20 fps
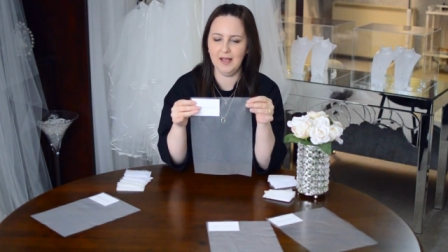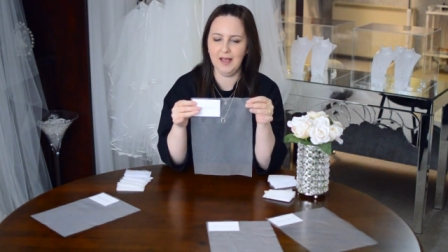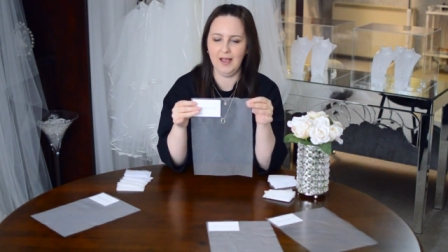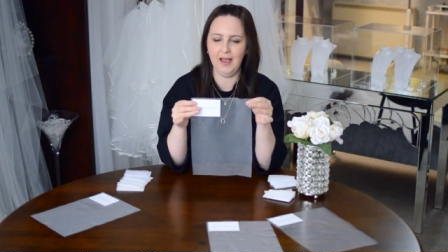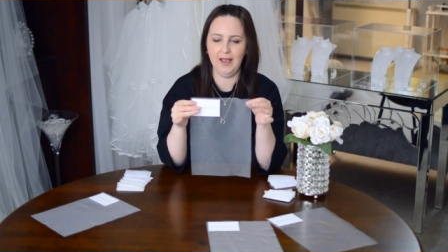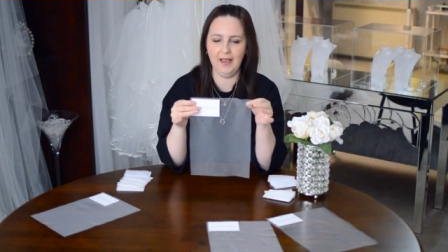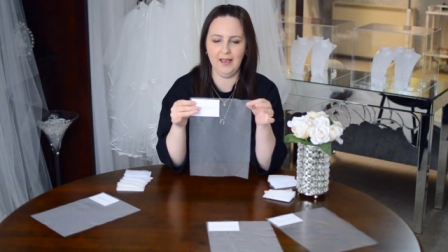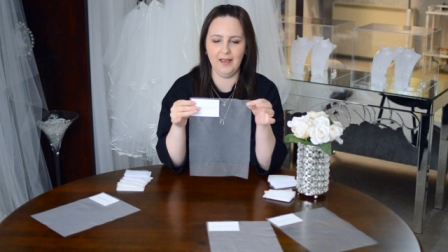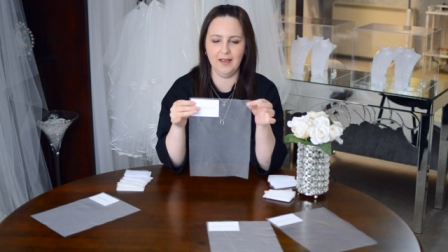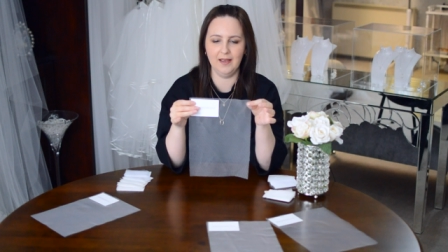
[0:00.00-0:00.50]

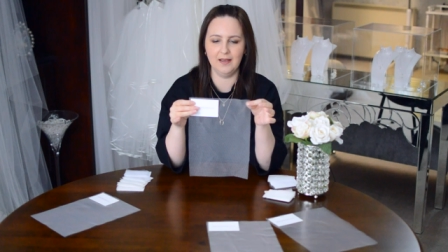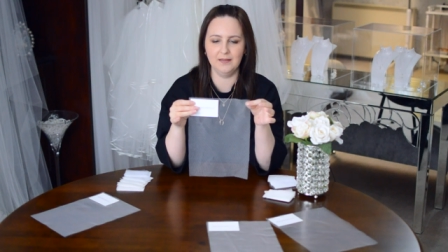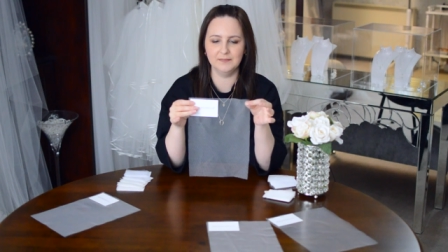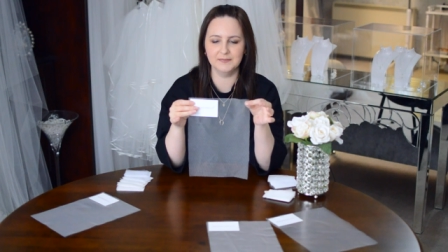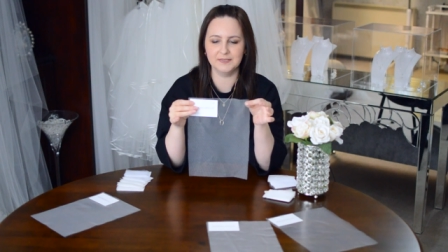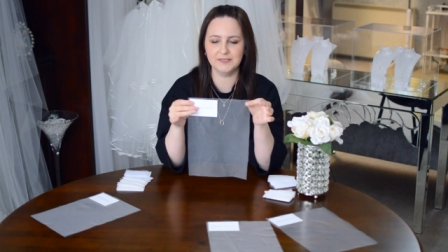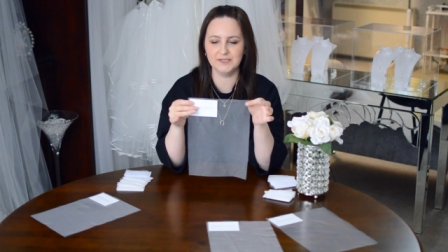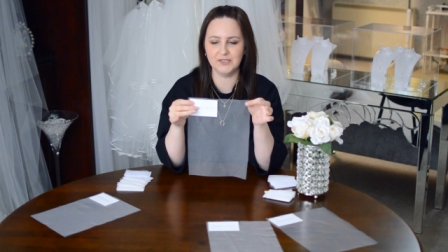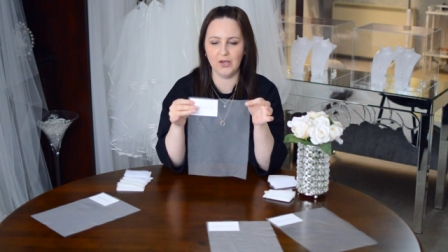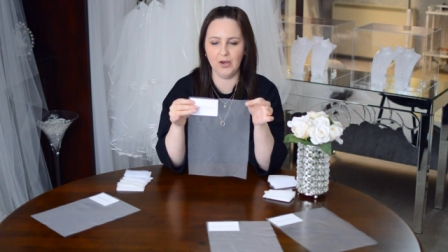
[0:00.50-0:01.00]

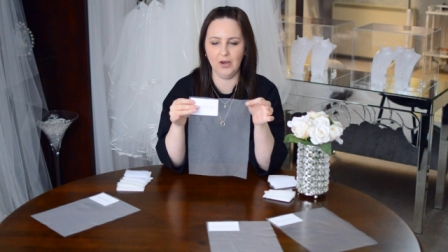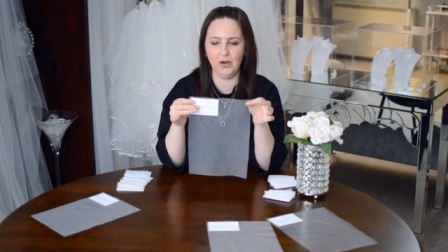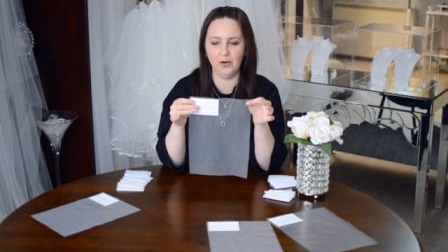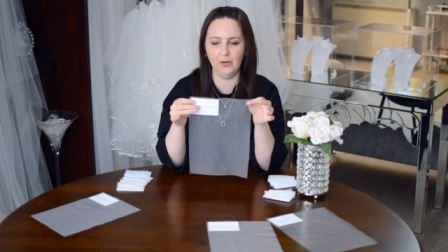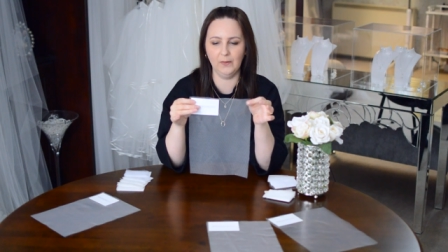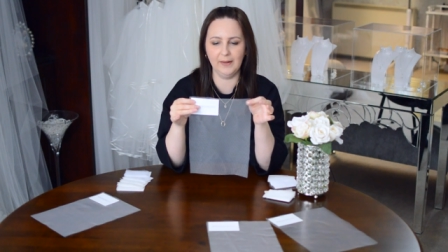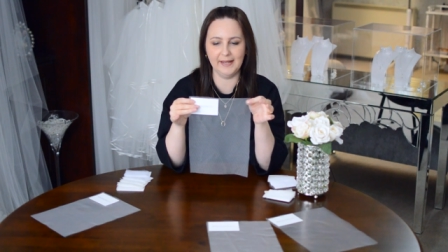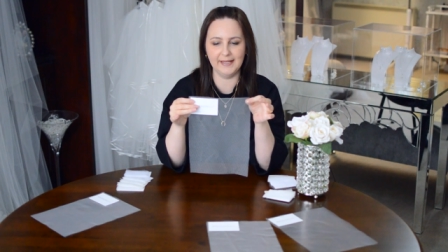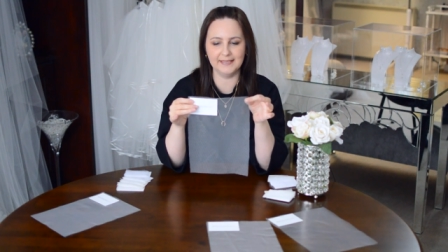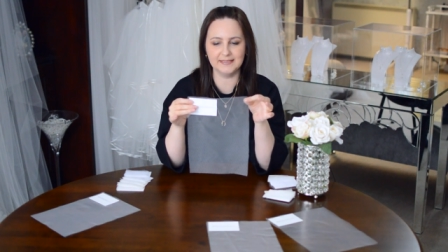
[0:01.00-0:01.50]

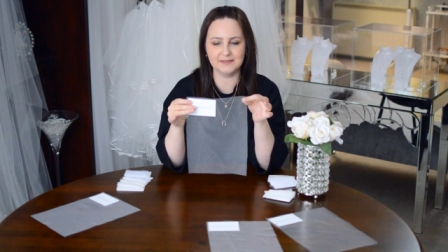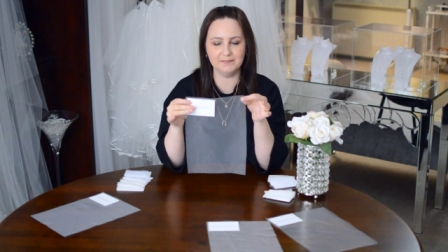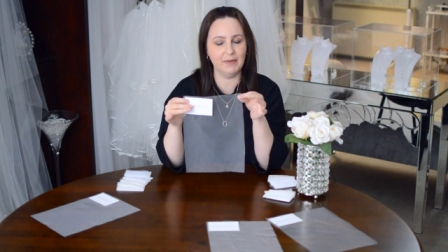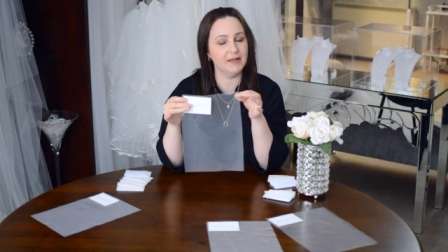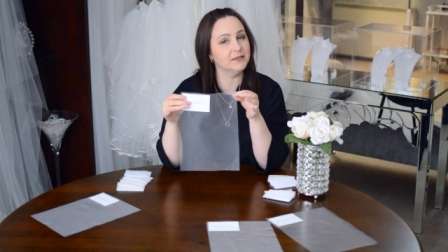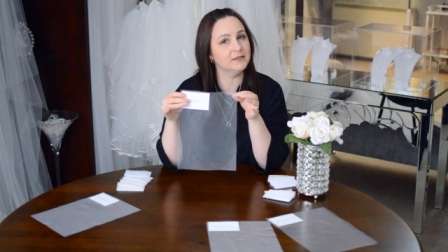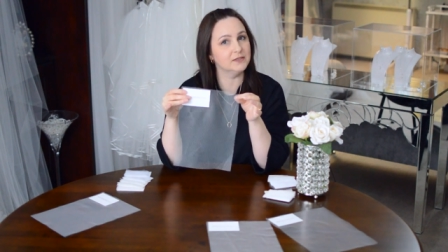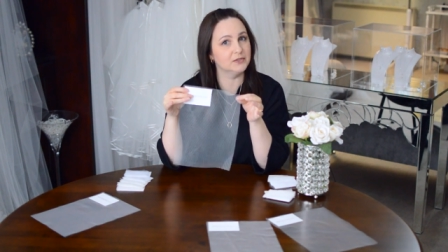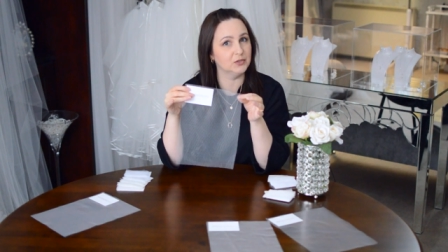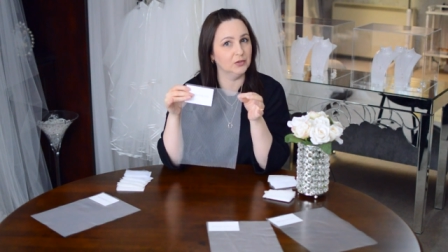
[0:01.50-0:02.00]
So it's
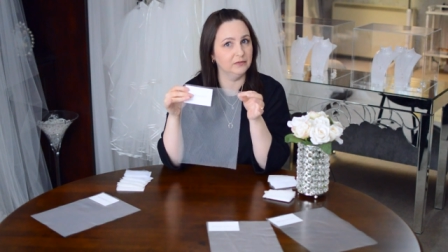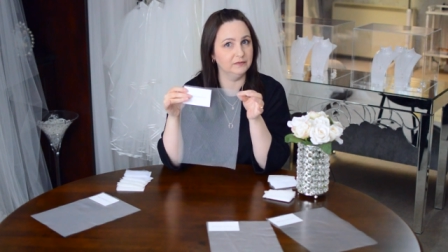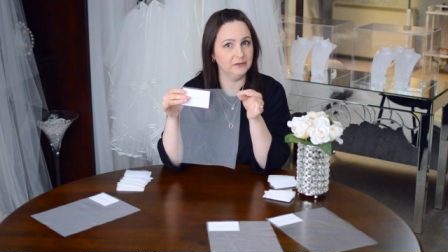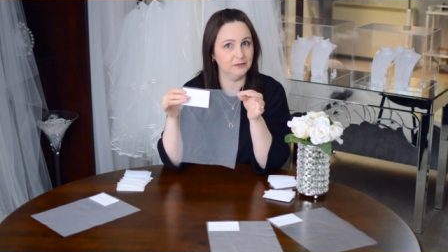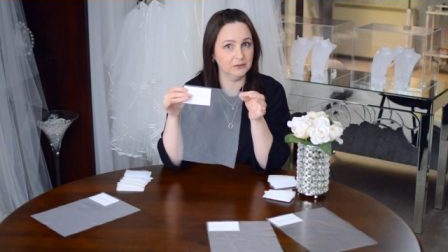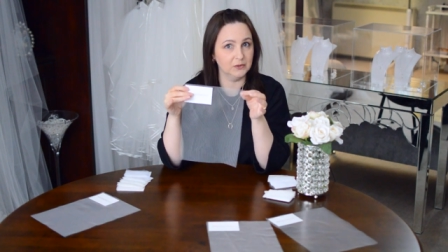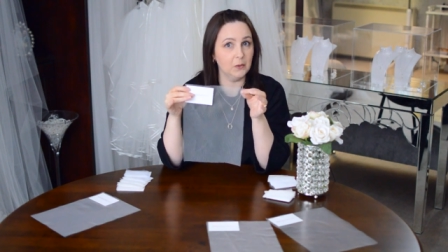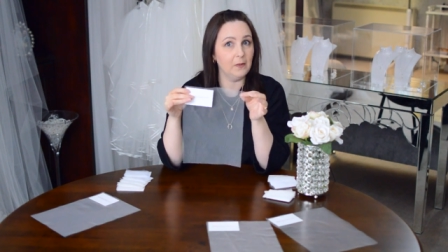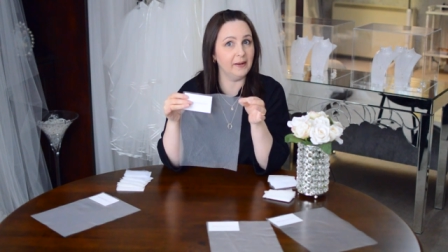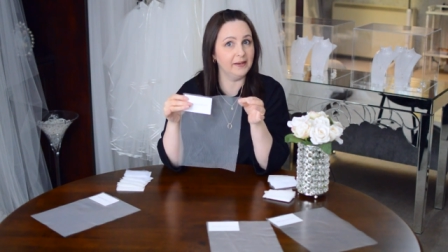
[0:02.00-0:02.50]
meant to sort of
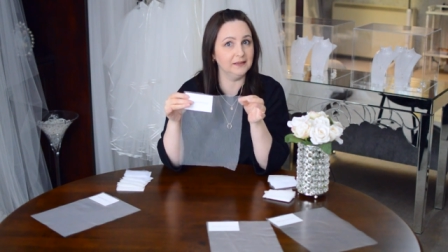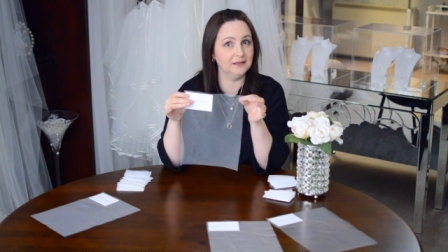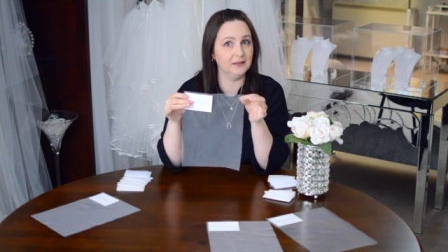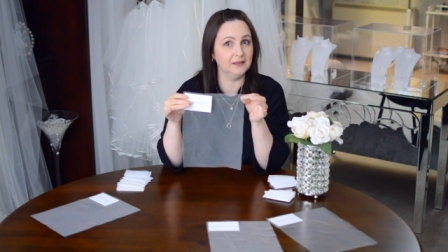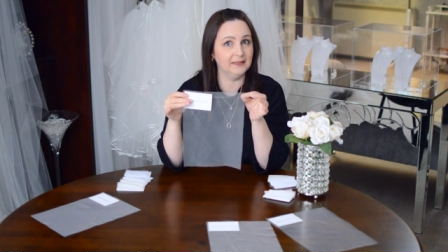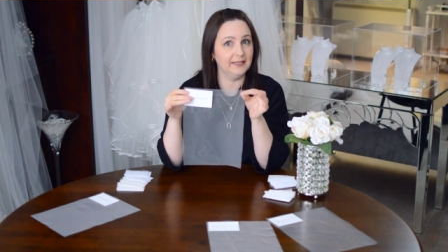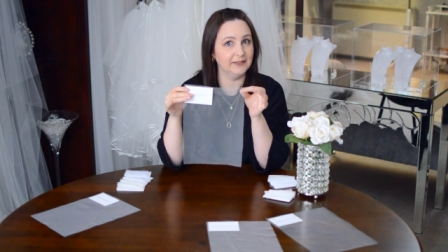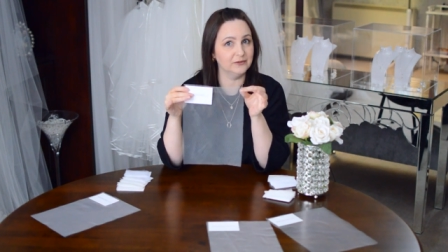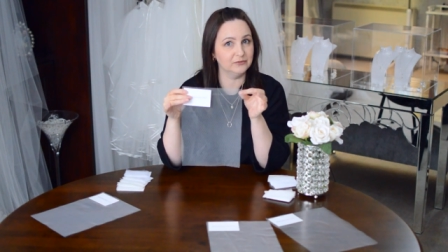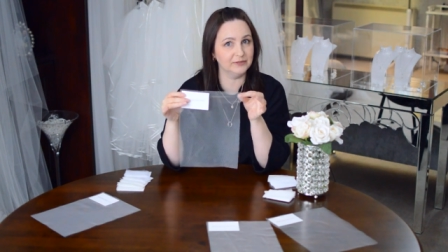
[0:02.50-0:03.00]
look quite a lot
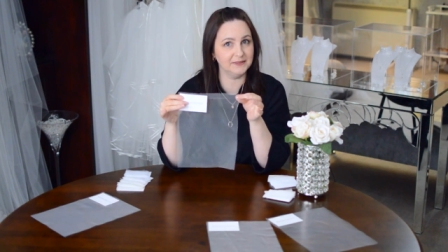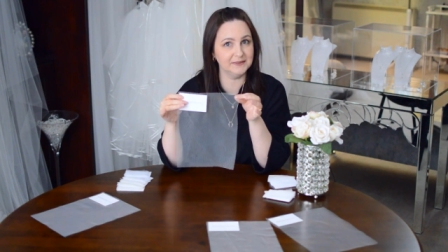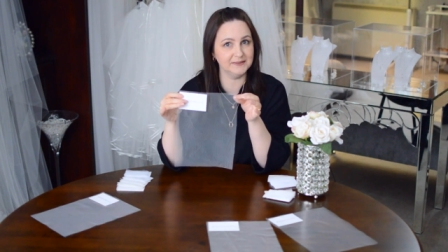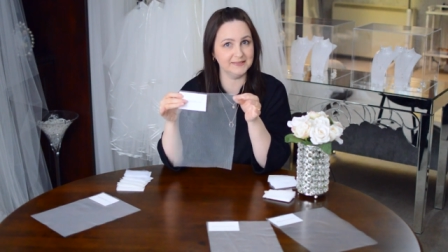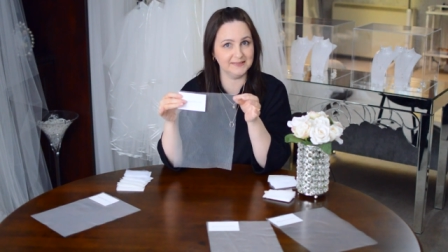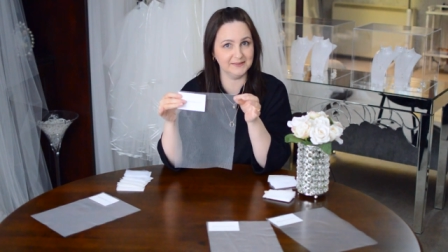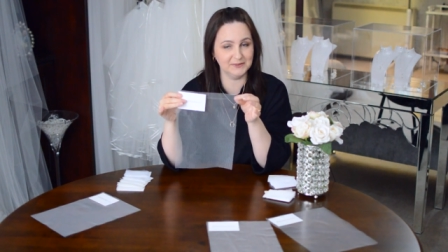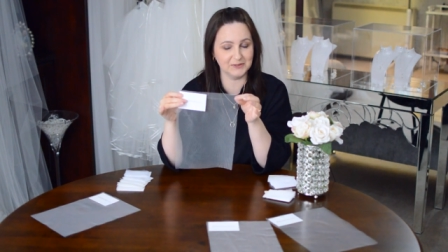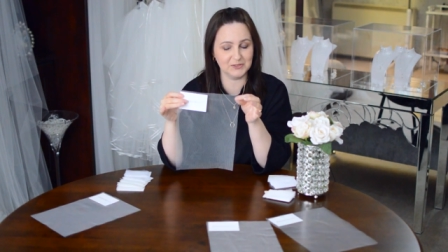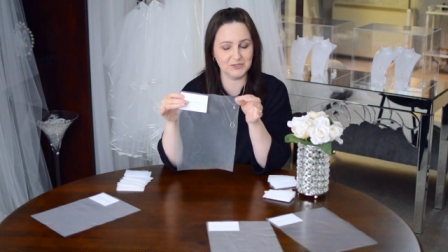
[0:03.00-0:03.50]
like real
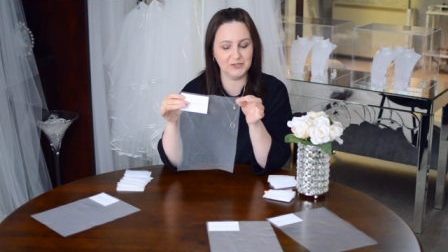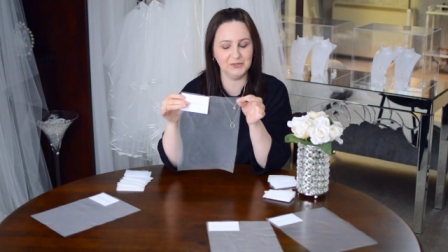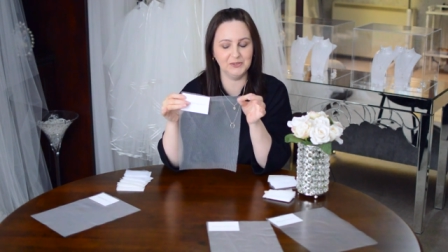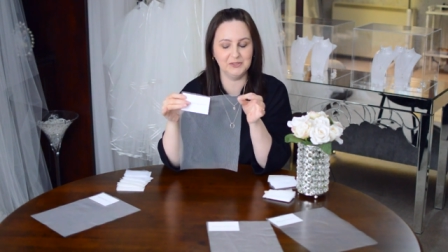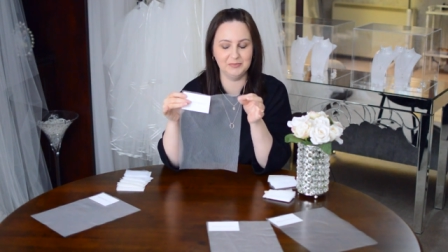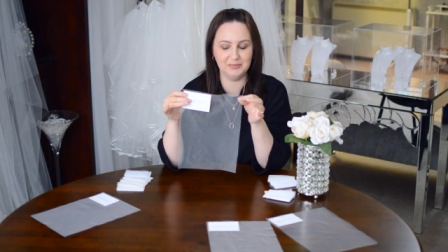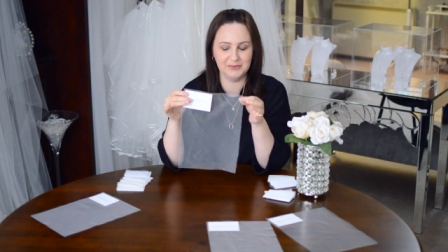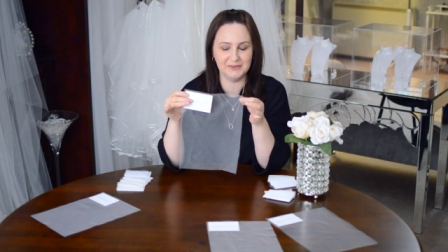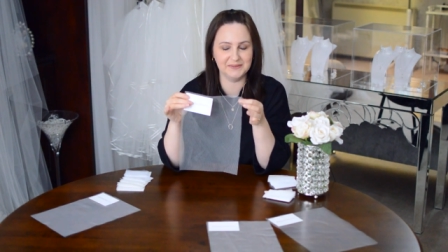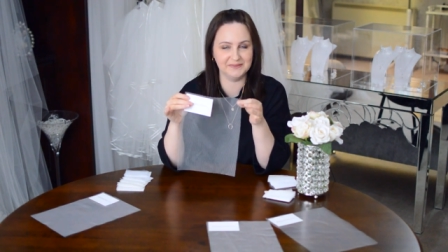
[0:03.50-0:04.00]
silk
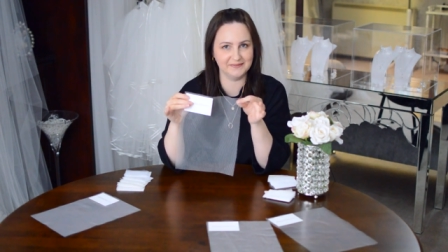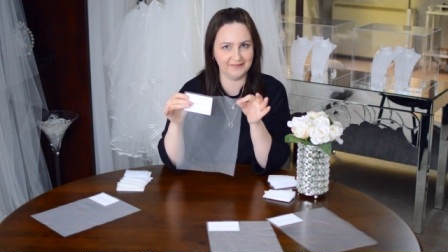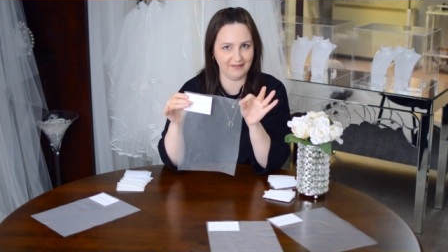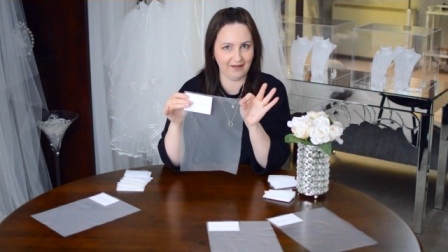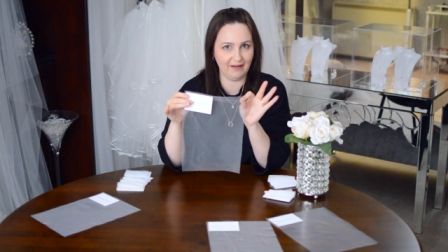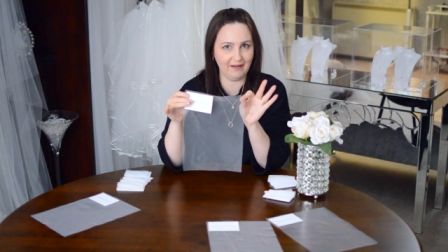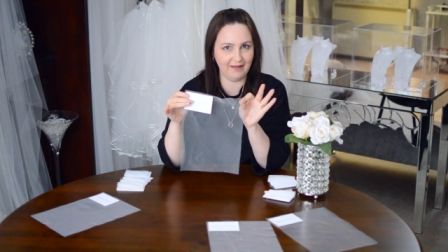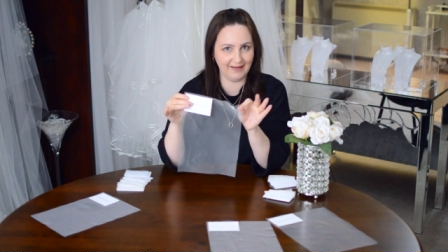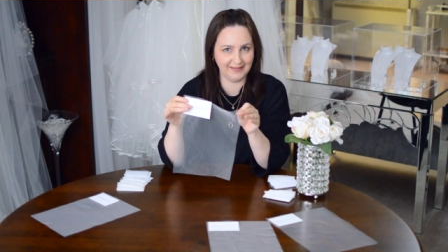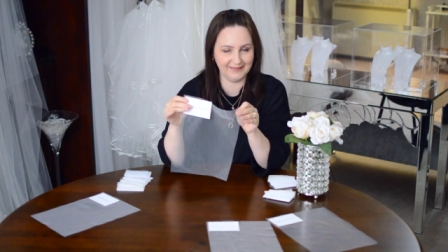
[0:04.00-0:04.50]
tulle, but
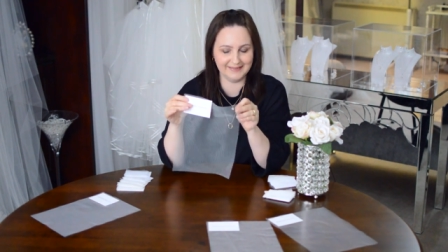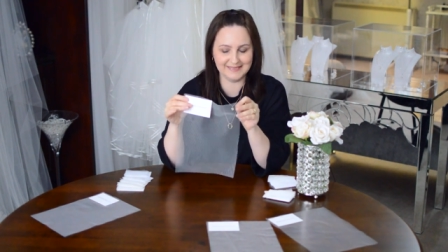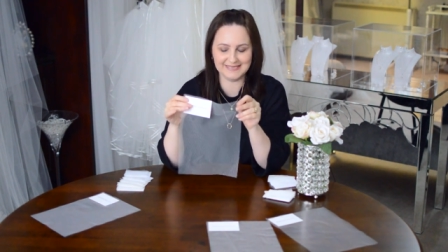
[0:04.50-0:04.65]
not at the